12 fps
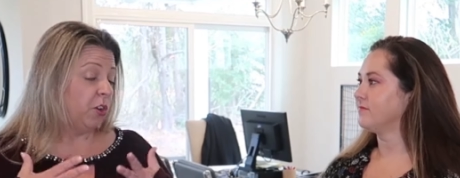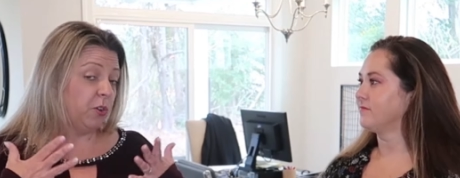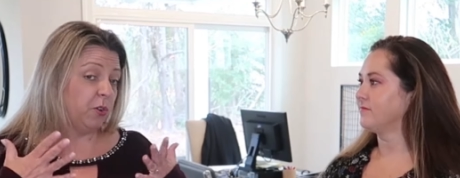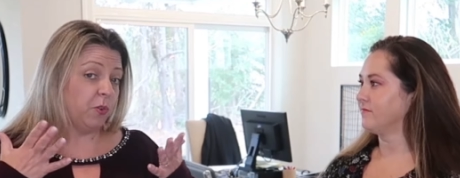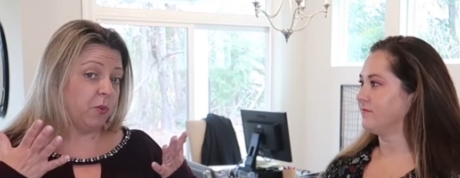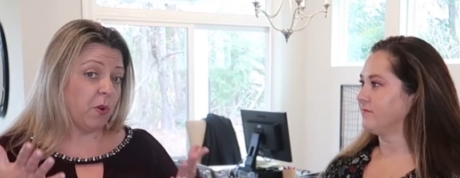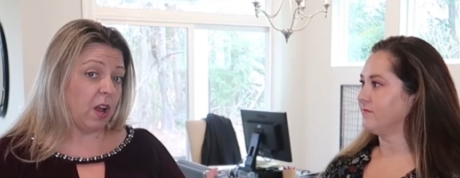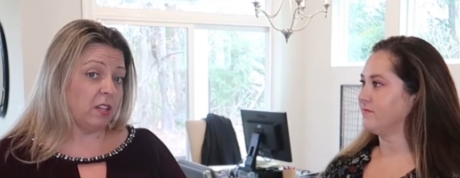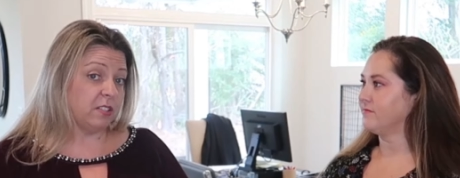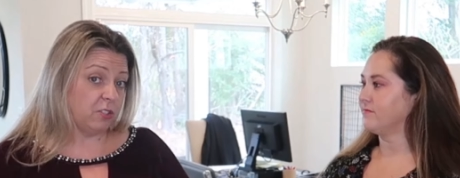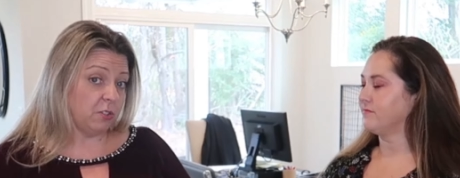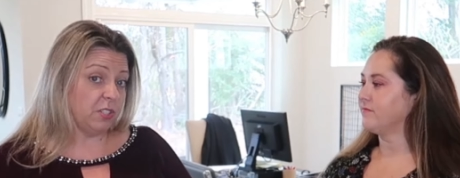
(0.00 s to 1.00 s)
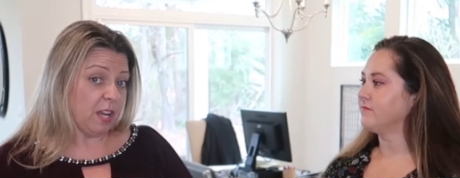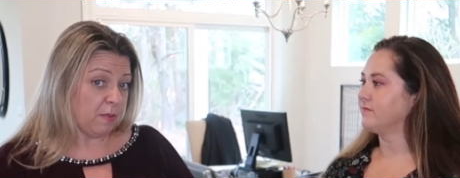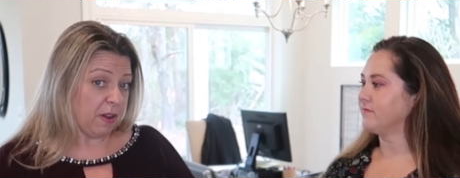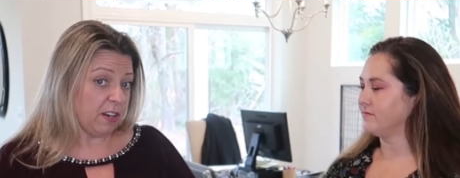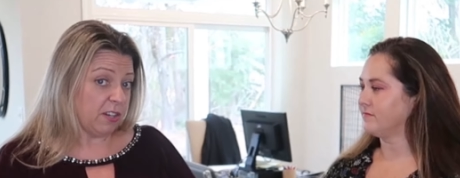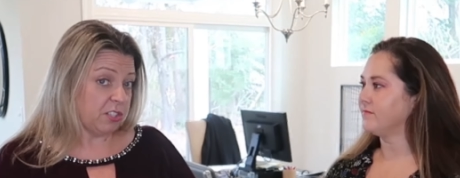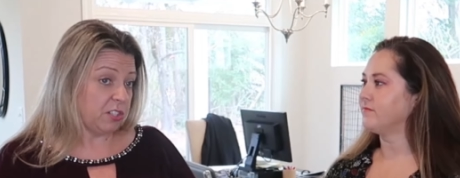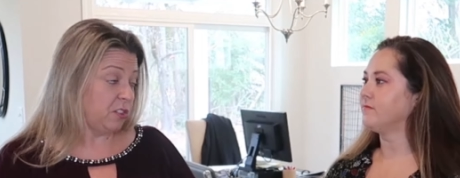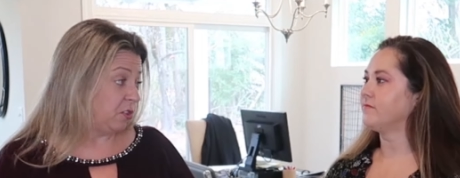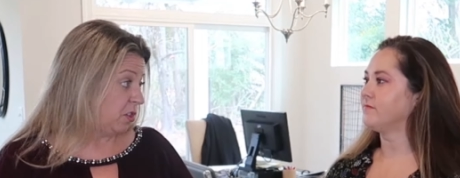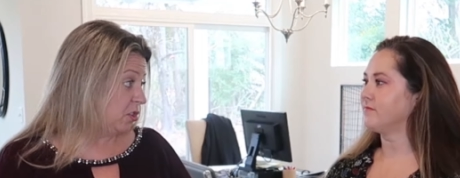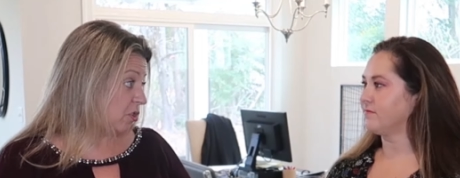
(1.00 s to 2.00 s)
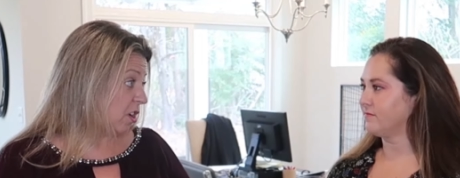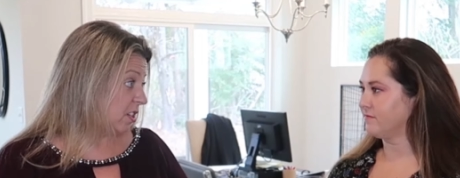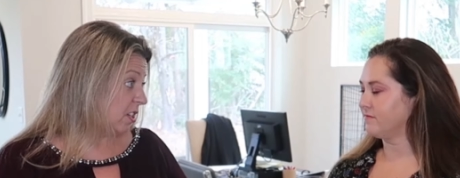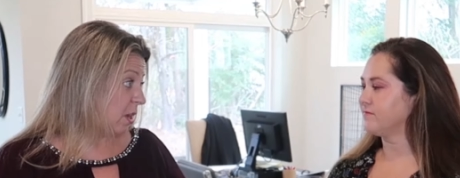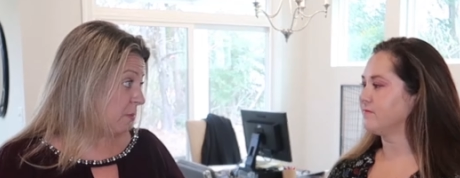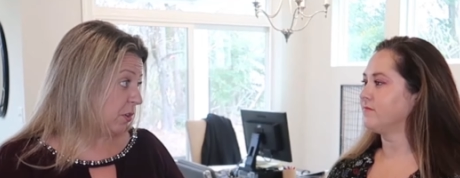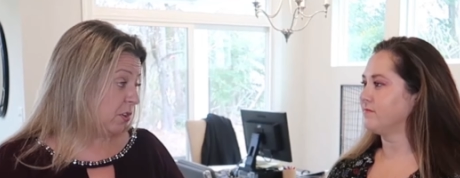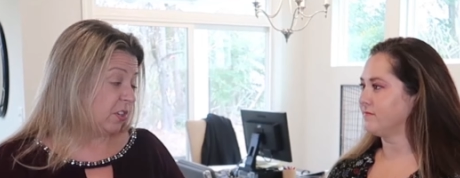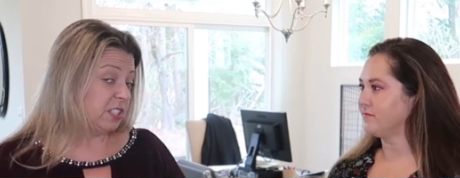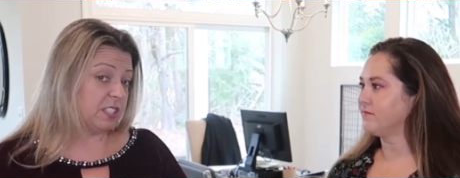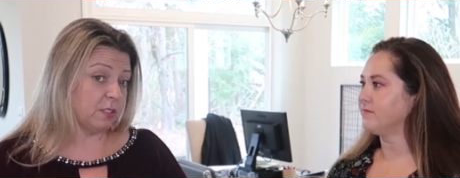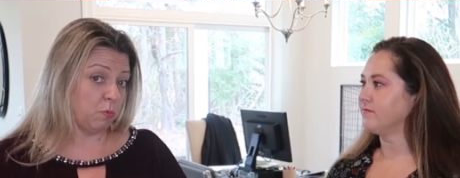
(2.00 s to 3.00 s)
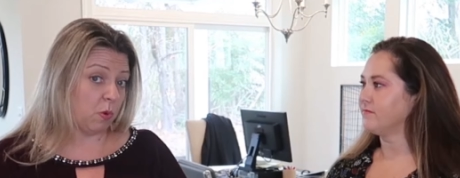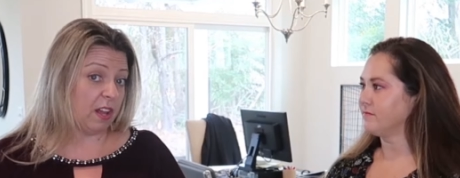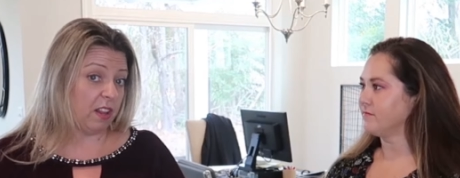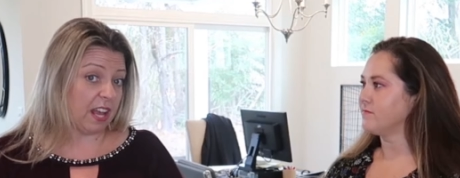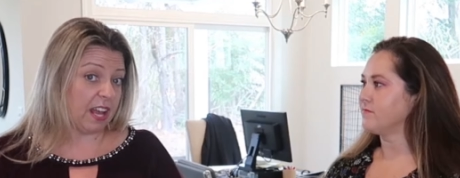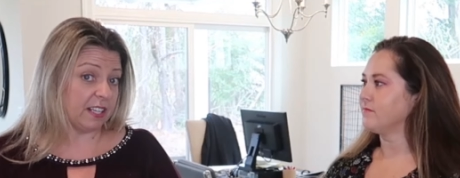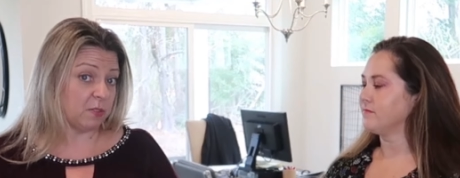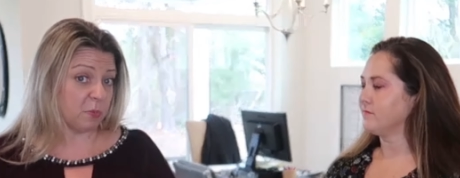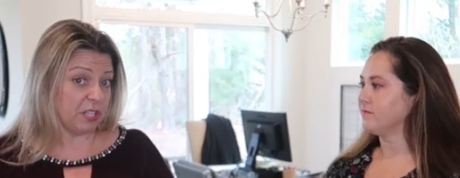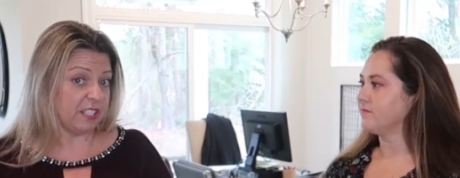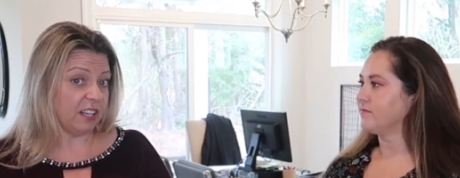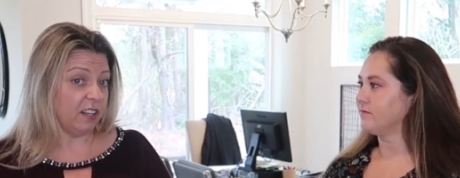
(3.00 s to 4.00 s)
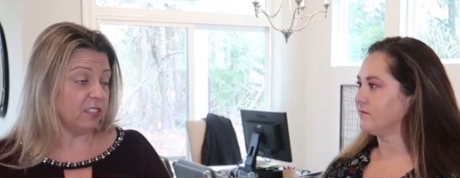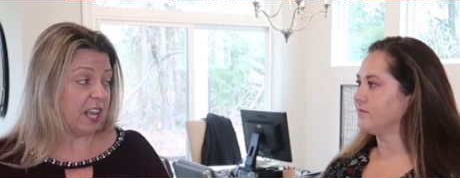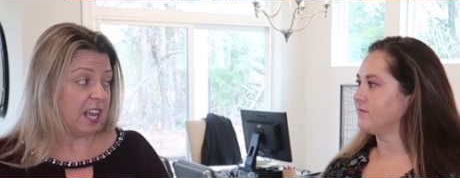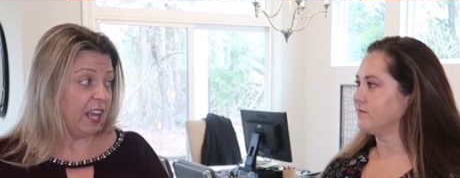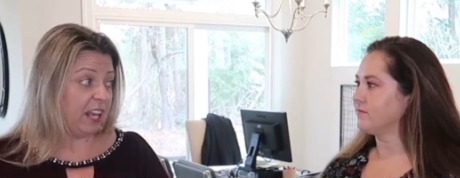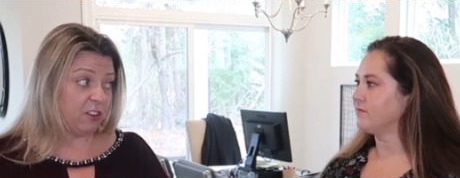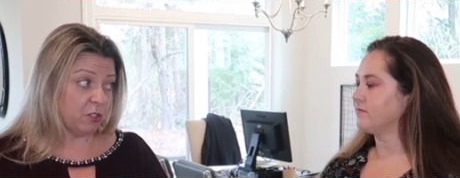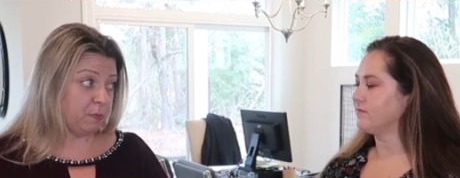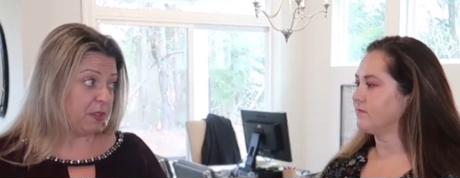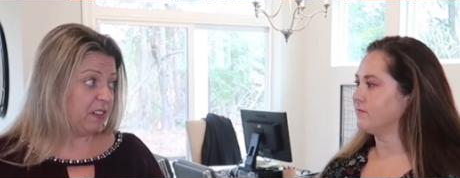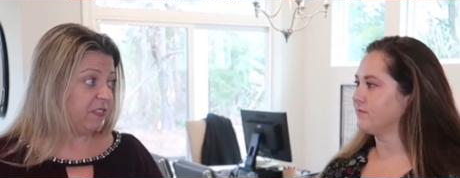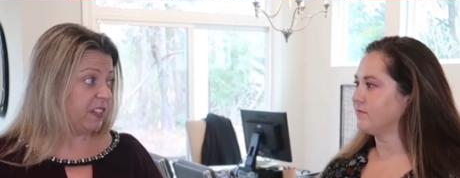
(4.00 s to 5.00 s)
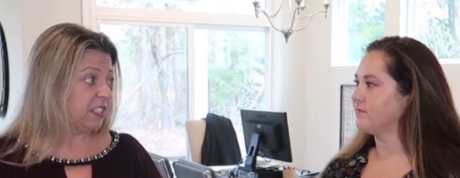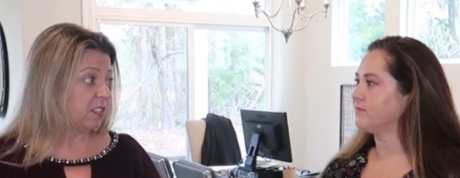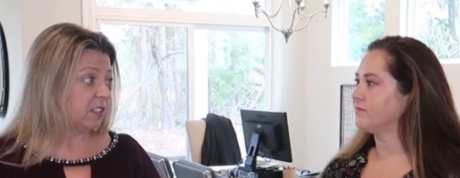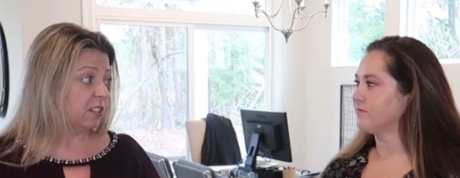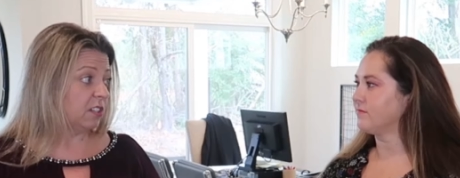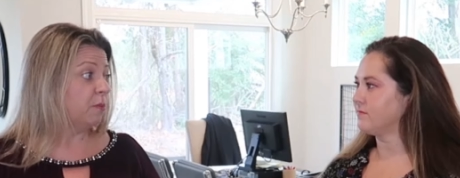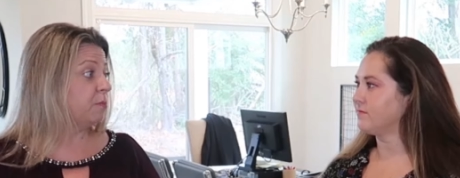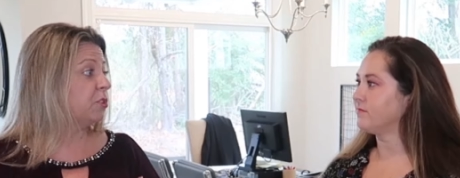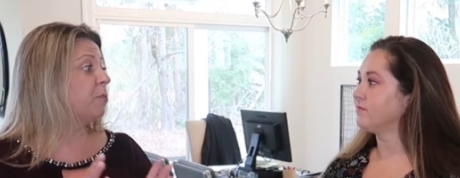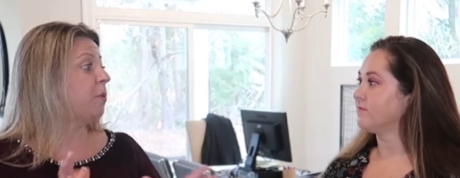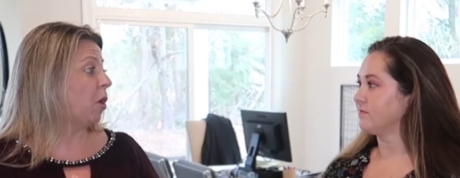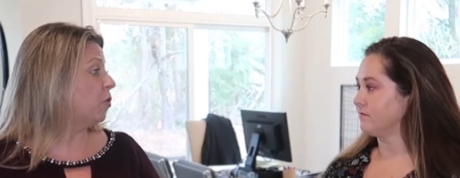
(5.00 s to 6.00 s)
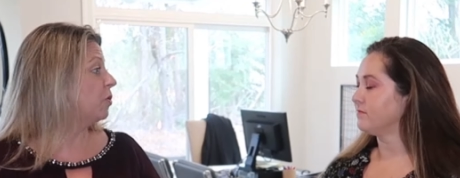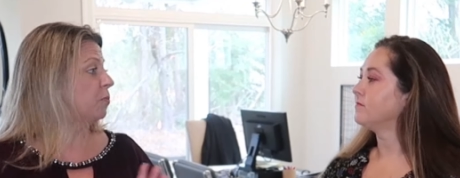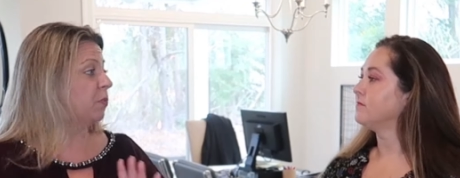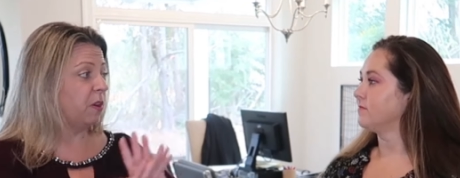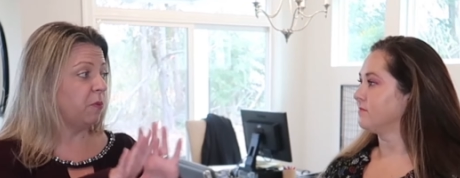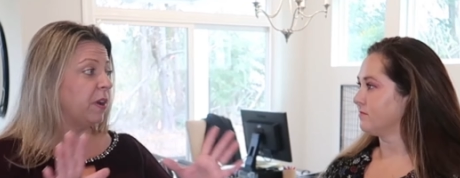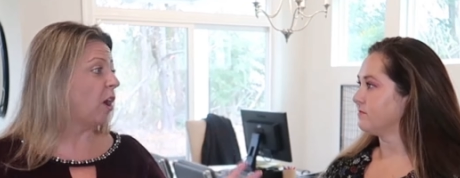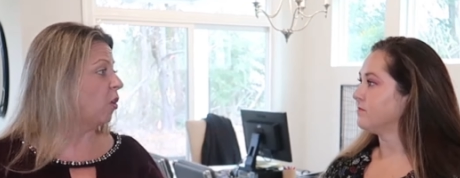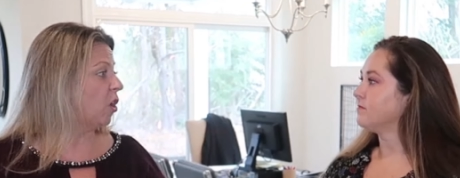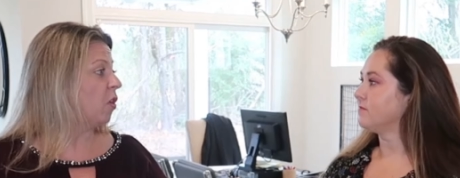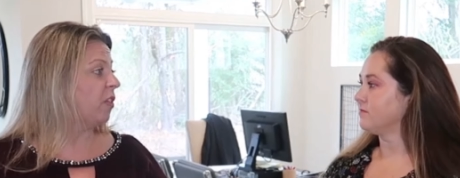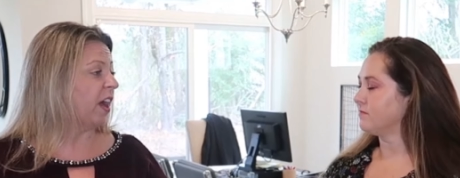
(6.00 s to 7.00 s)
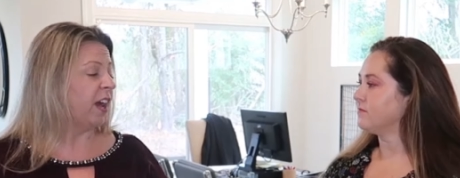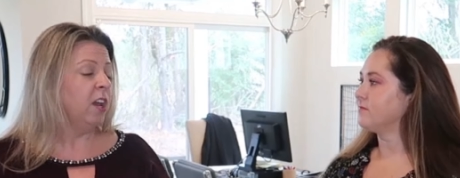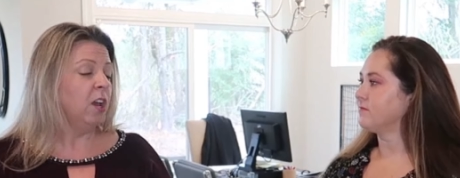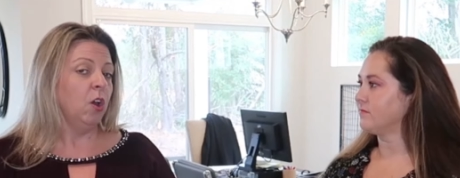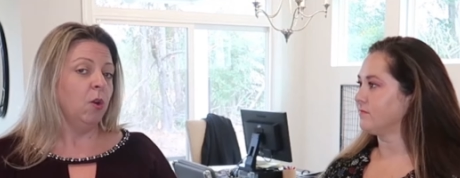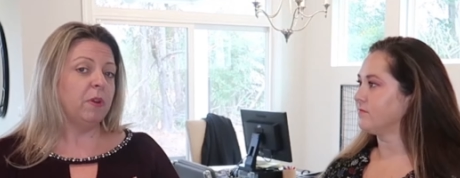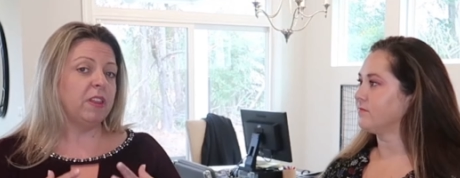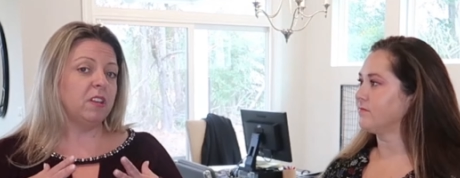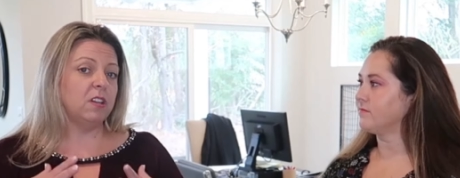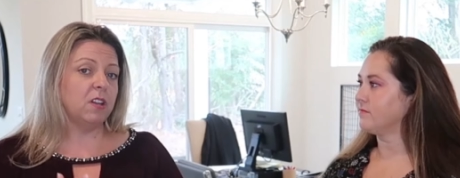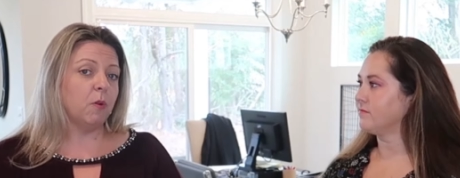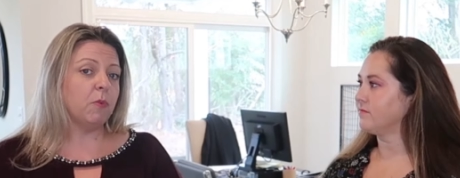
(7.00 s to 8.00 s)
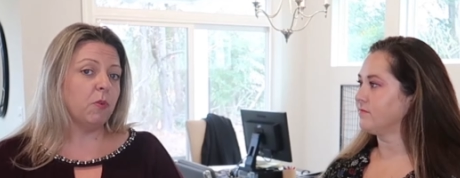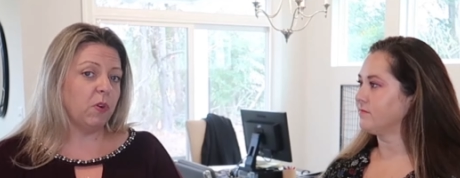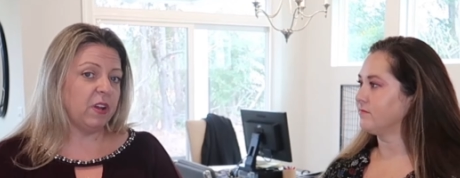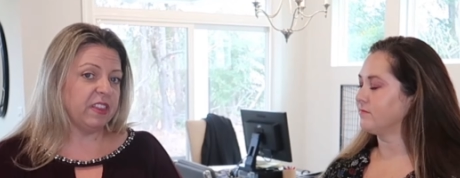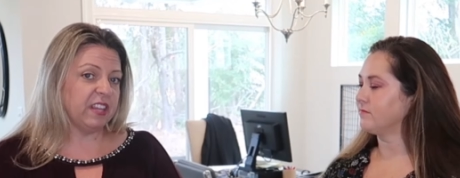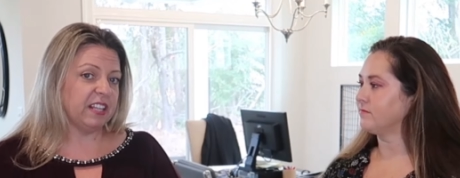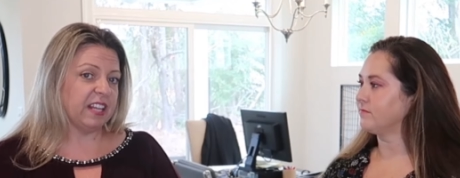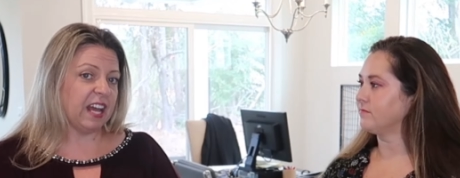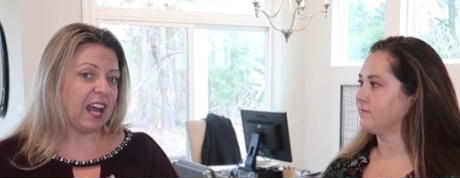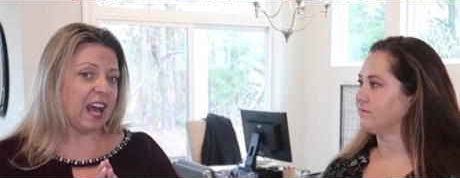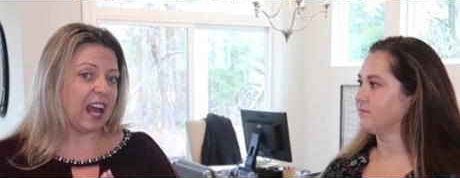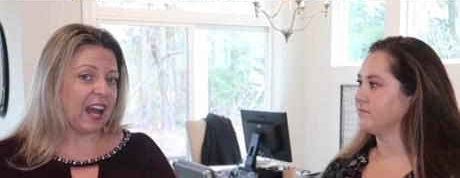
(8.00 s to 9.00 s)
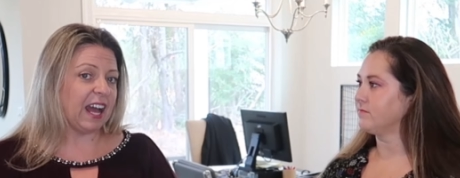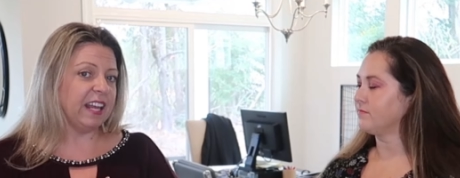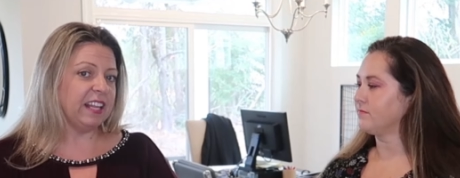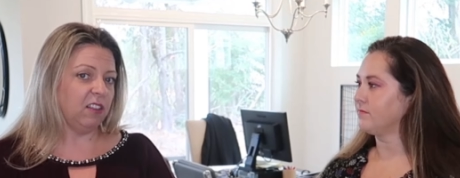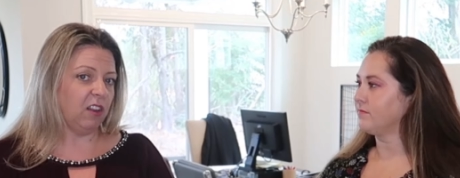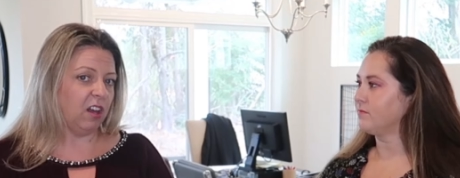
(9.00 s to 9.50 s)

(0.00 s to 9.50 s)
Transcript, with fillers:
Speaker 1: who do take buyers to new construction neighborhoods as well as resales. And there's benefits to, to both, and we, and we all know that. But the number one thing that I